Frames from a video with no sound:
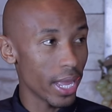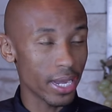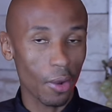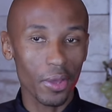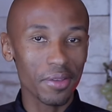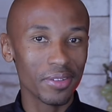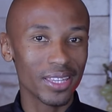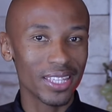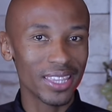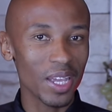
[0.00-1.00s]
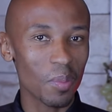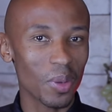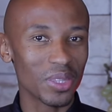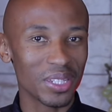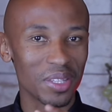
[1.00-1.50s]
And however, the thing
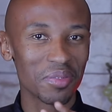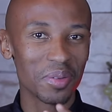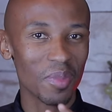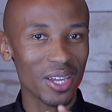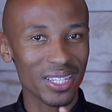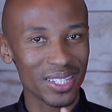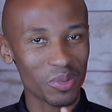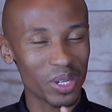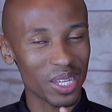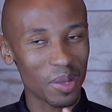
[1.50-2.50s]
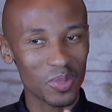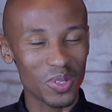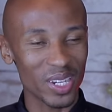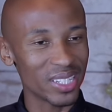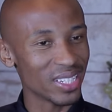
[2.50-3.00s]
about the different markets when it comes
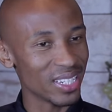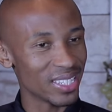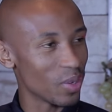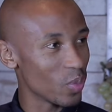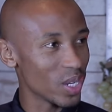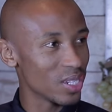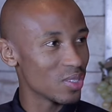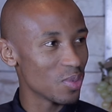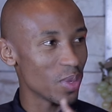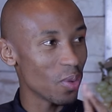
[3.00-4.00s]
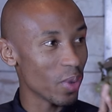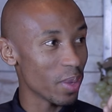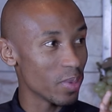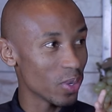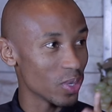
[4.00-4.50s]
to rental is that we need to be
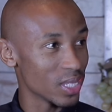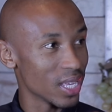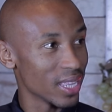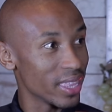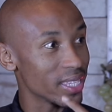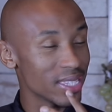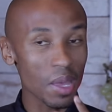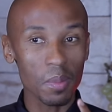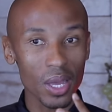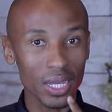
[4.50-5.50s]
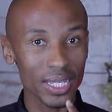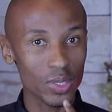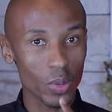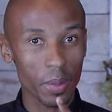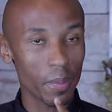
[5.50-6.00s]
aware, because there's some
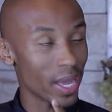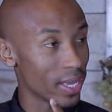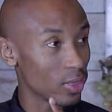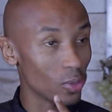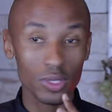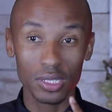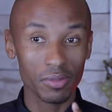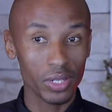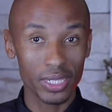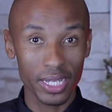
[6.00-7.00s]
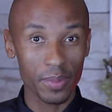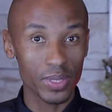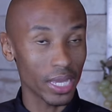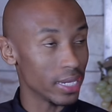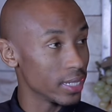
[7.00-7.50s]
markets whereby those Tivoli
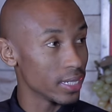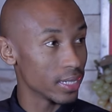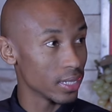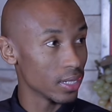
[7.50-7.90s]
taps are a need.